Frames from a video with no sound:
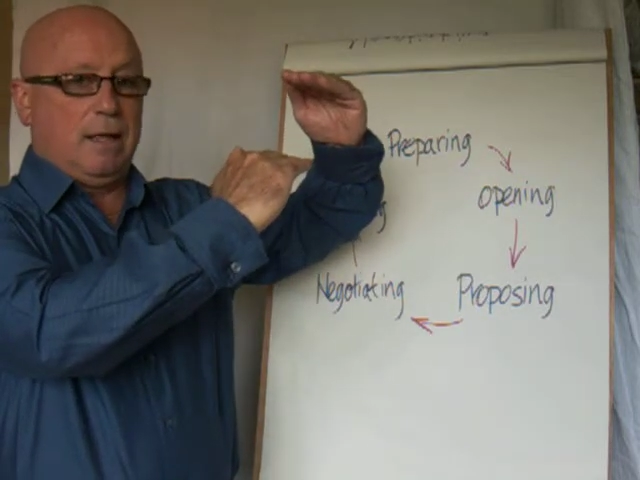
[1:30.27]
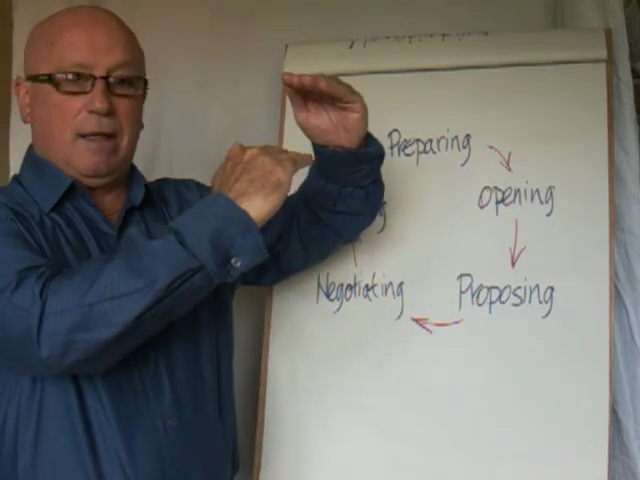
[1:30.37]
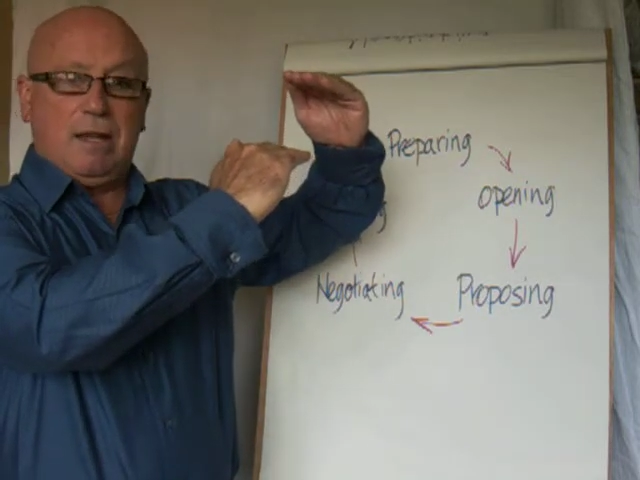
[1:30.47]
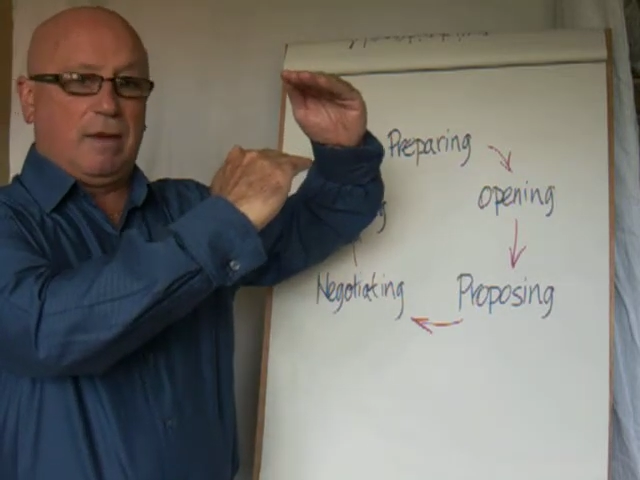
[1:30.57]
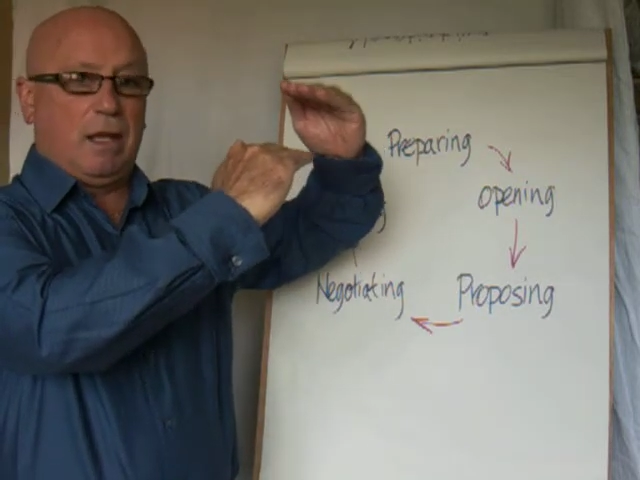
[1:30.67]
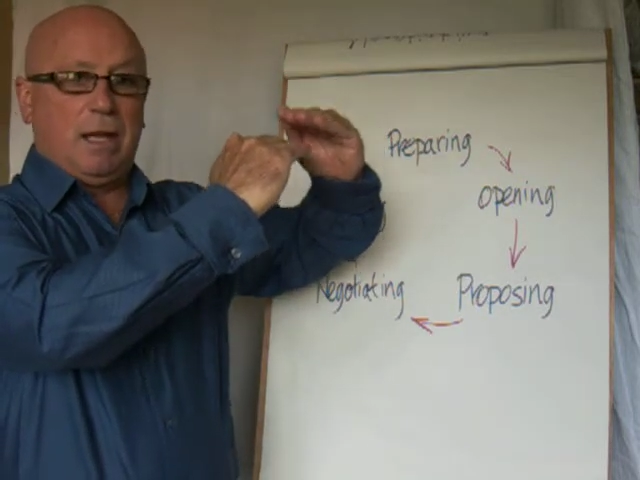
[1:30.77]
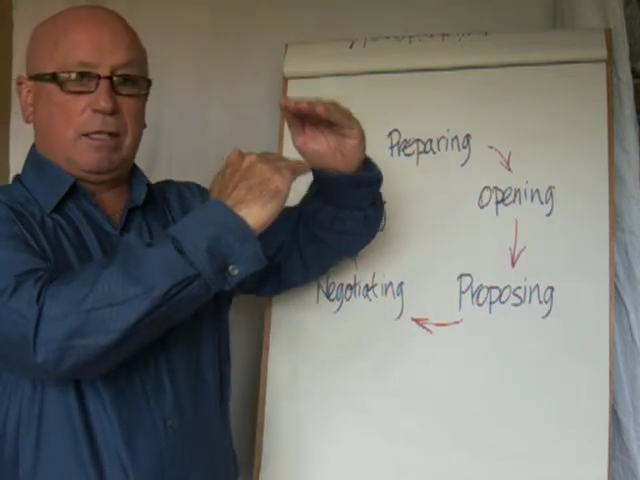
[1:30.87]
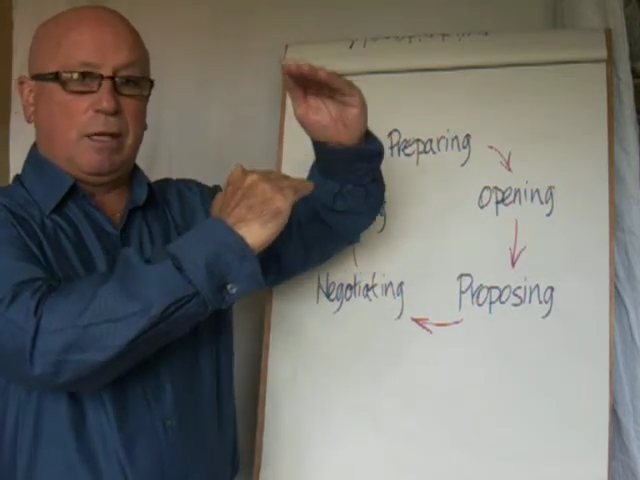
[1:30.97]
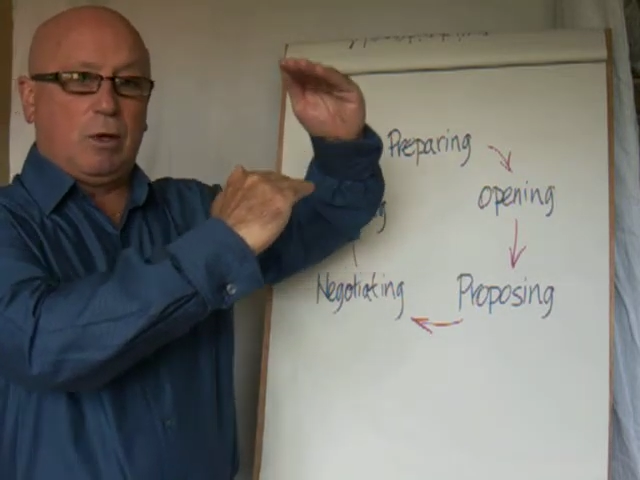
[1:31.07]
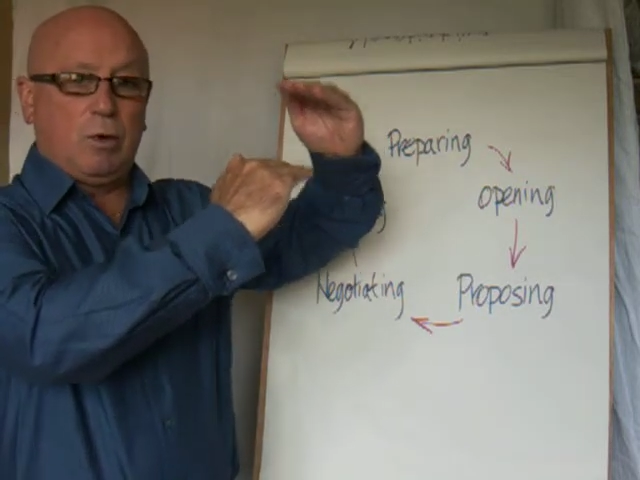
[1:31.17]
then you get less
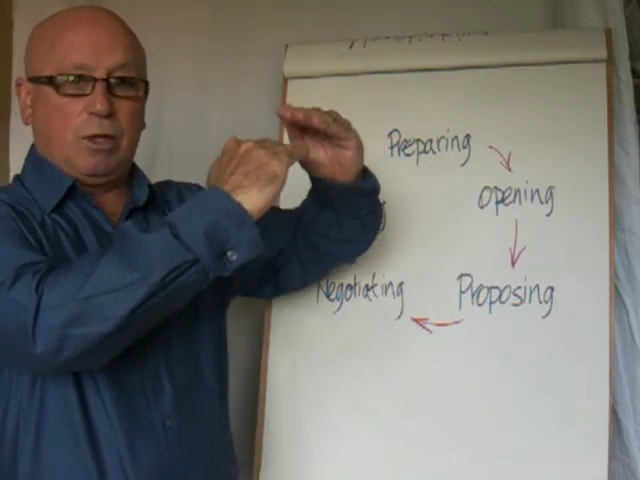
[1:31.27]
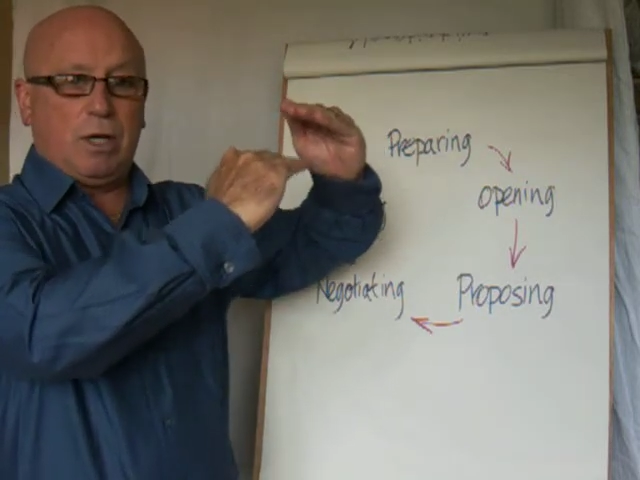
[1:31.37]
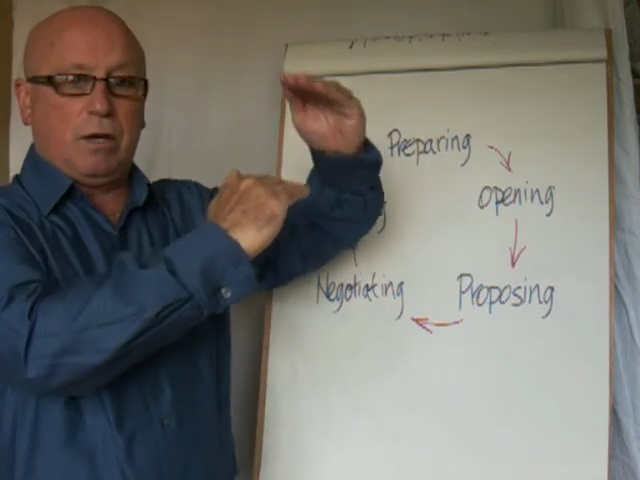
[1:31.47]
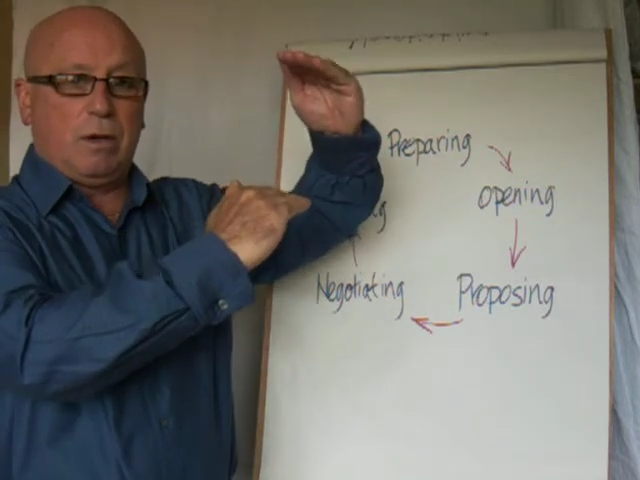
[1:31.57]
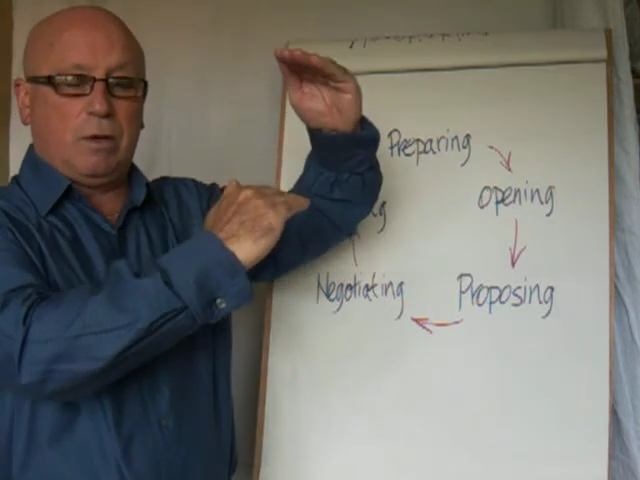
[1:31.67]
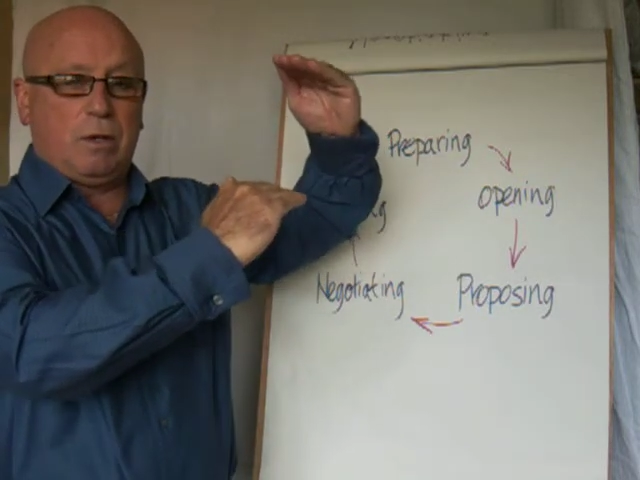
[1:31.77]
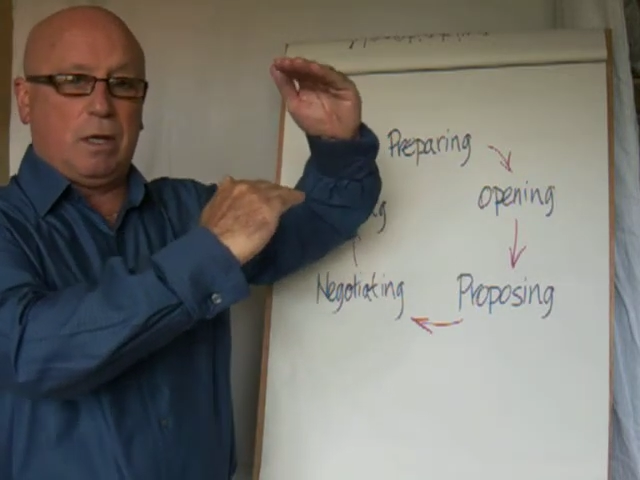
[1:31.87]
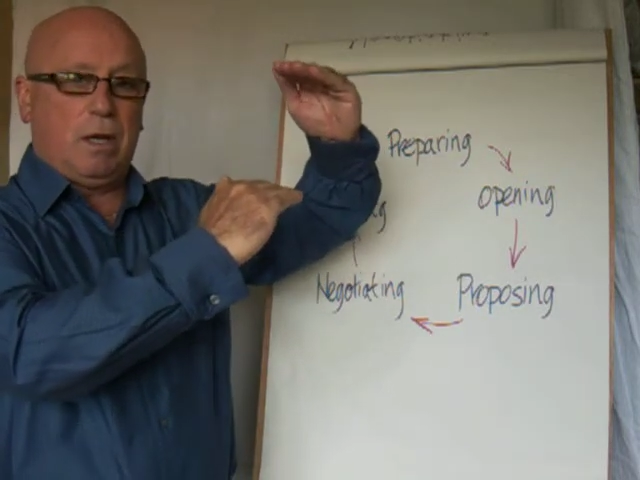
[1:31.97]
to negotiate around.